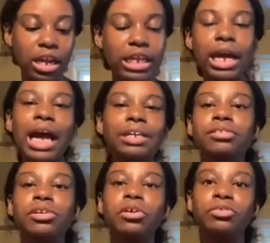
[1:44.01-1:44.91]
now I don't
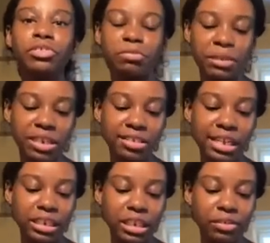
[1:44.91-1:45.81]
know if it's because I
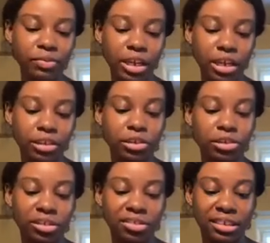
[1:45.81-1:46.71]
live in New
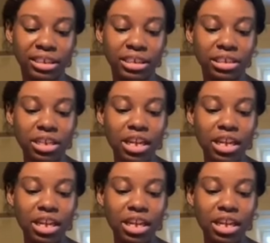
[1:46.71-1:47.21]
York City